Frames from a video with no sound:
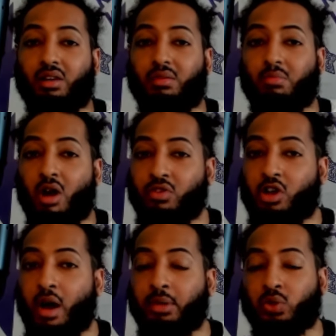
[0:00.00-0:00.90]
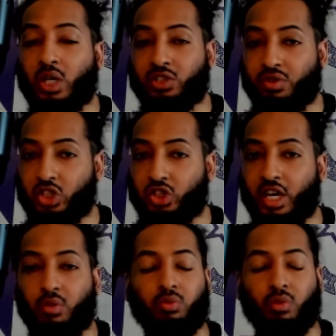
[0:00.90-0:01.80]
Marvel Comics writes for the
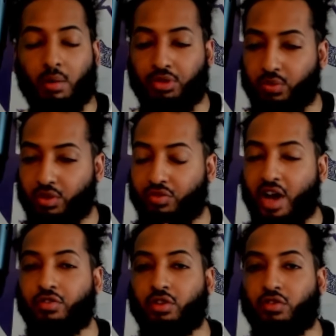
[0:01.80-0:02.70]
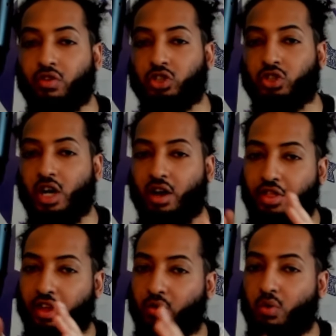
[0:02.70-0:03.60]
trade. I think we're fine for a first trade. I
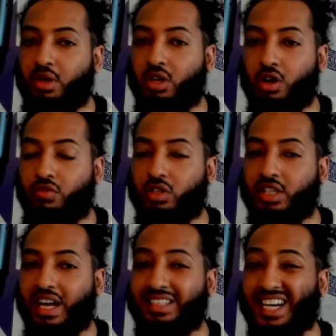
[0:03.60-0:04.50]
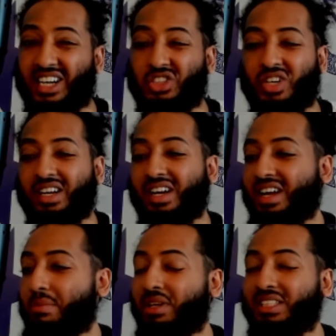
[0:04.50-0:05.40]
think we'll be good to get a second trade.
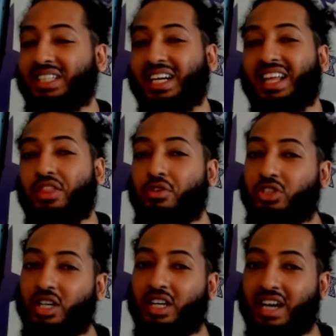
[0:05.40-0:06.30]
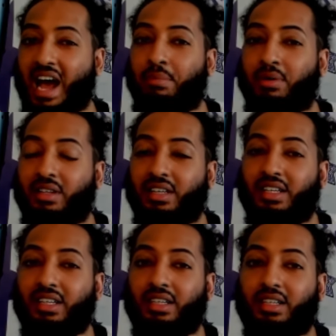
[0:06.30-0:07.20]
But is the third trade going to happen?
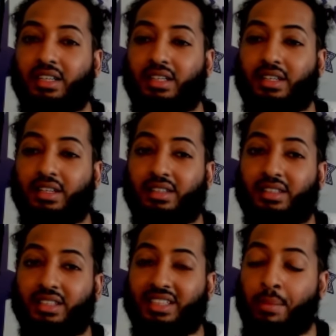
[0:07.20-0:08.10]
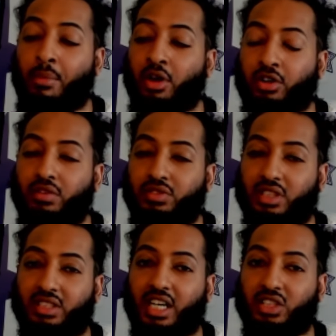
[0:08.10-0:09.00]
That marker of
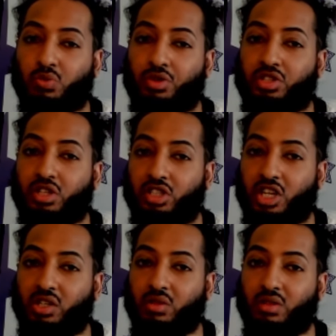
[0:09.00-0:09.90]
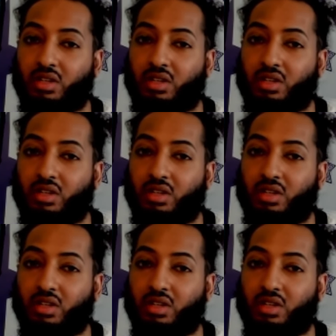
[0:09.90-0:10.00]
success, will this continue?